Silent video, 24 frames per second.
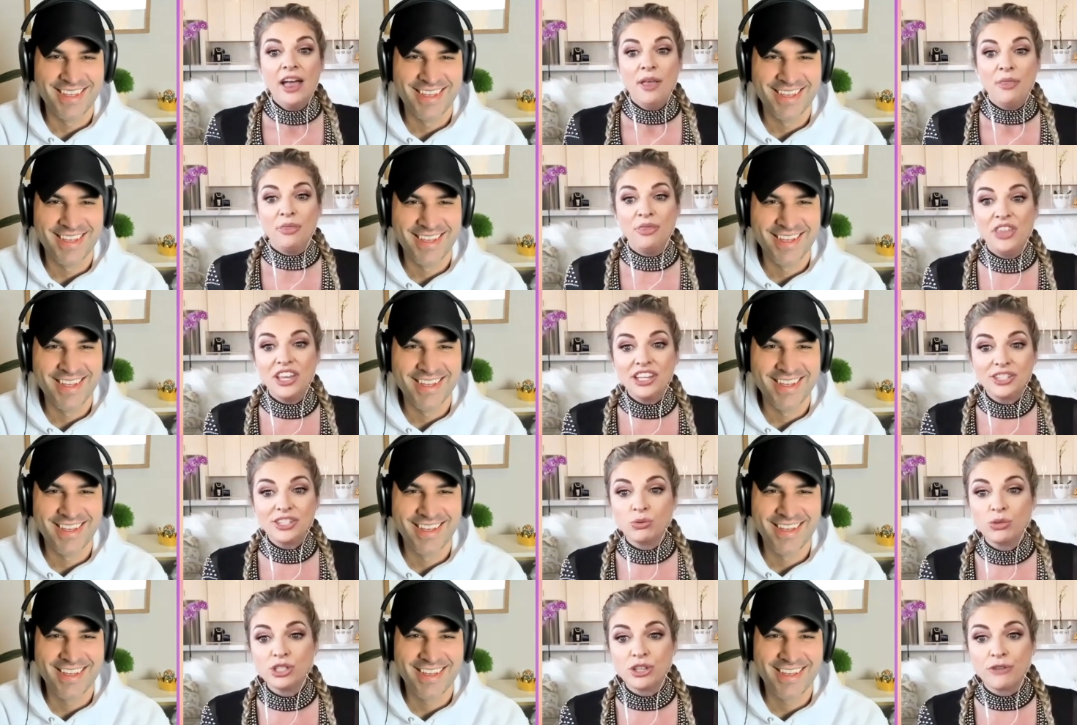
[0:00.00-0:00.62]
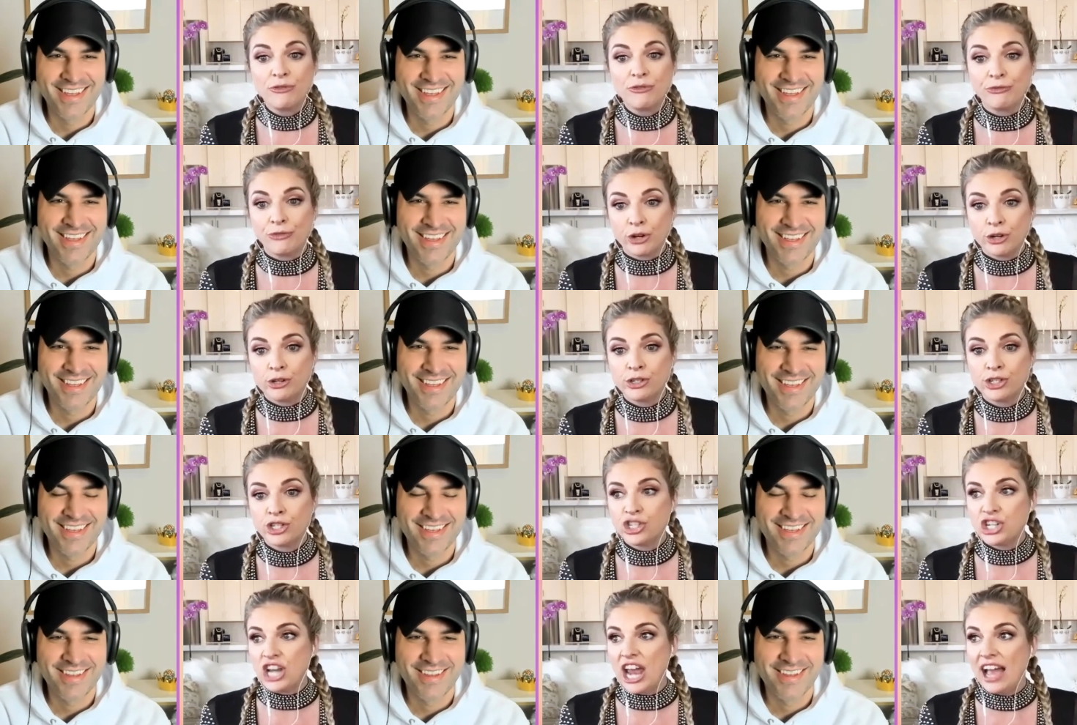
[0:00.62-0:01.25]
Speaker 1: this was the
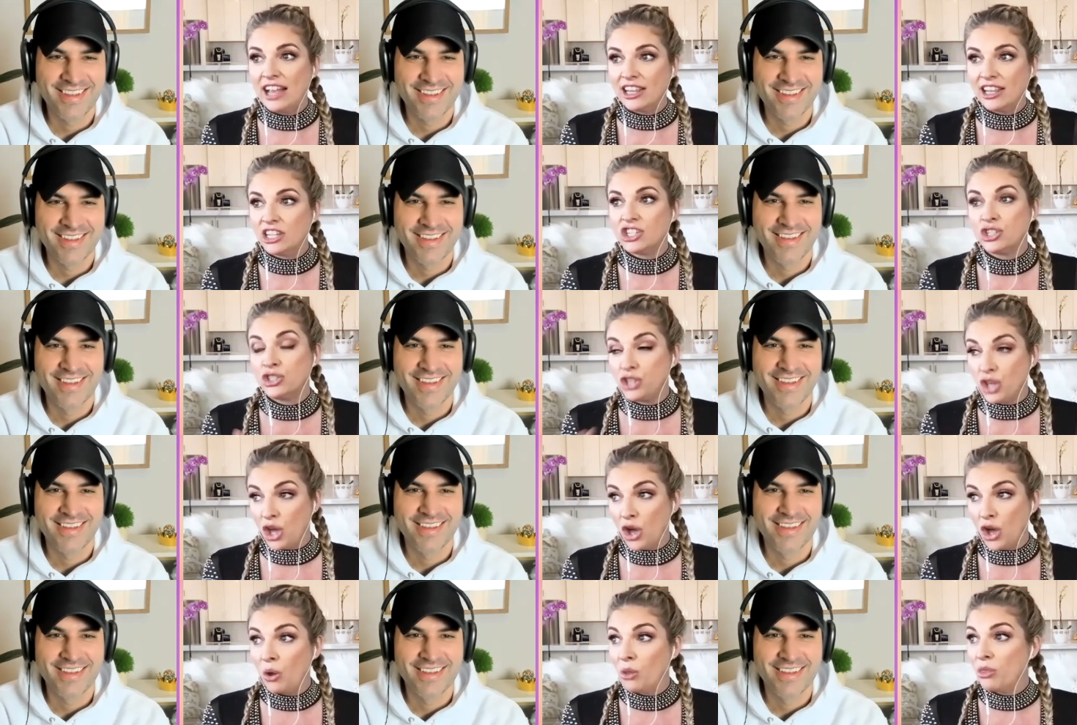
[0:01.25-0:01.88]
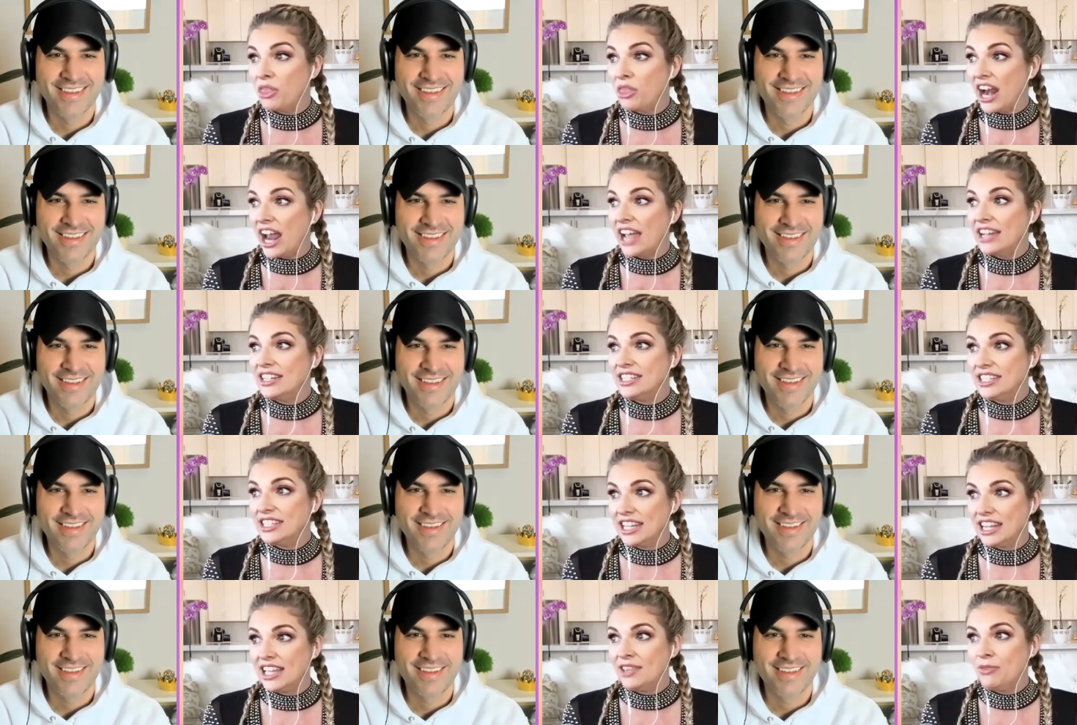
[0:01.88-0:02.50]
first challenge though that I
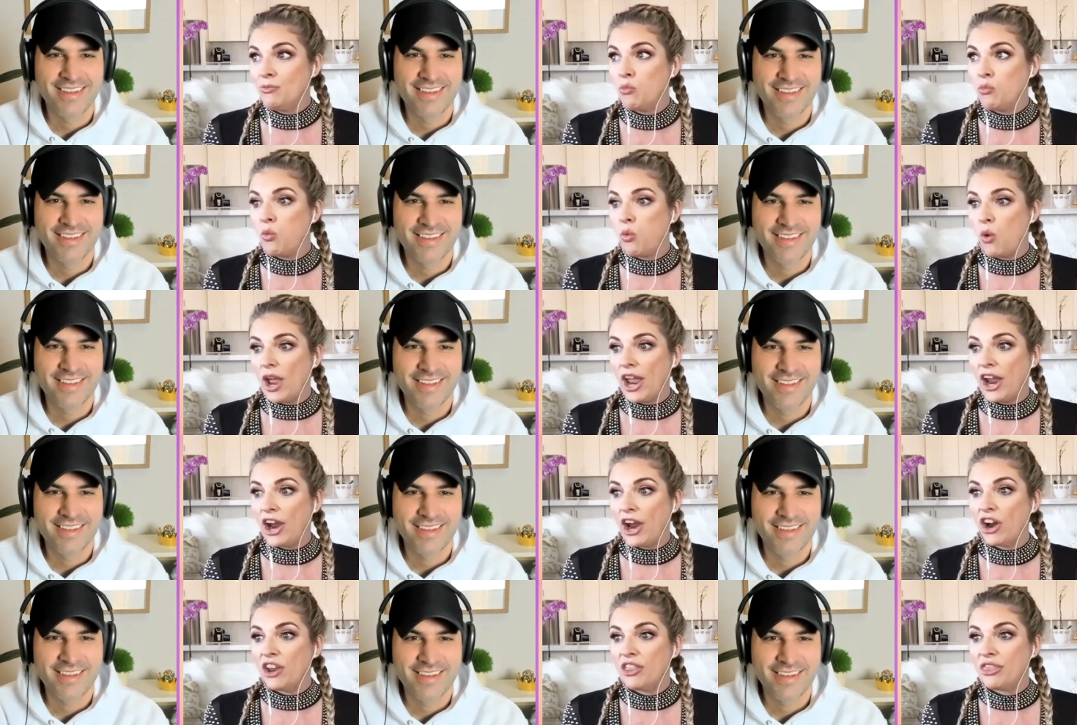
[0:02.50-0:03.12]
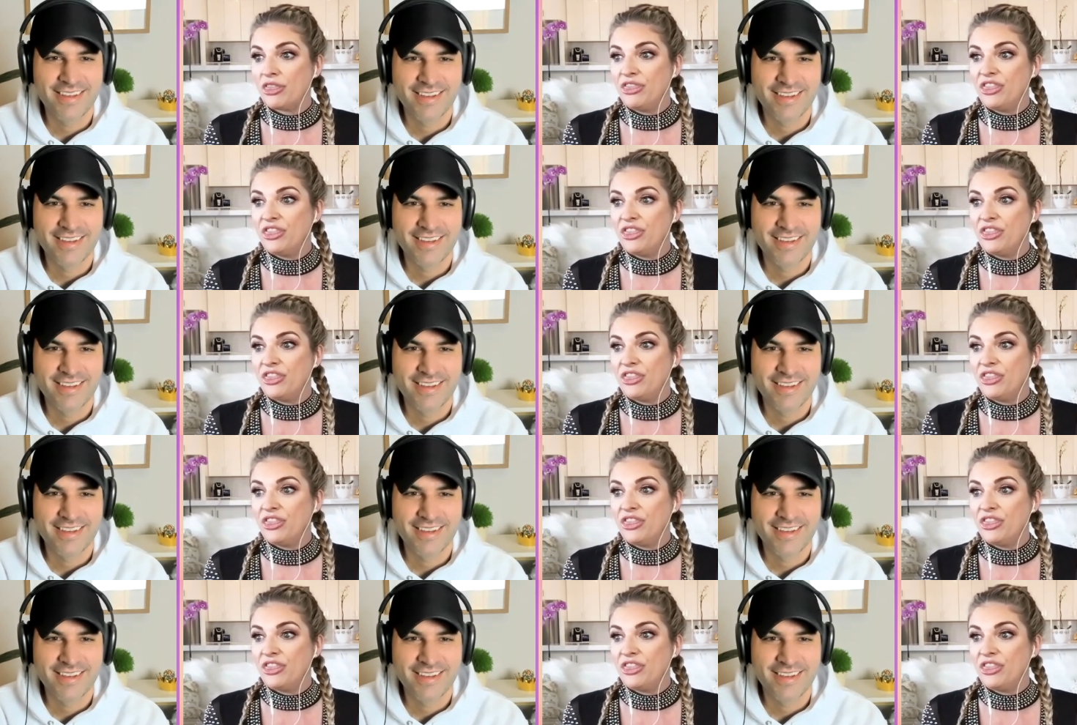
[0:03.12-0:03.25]
did where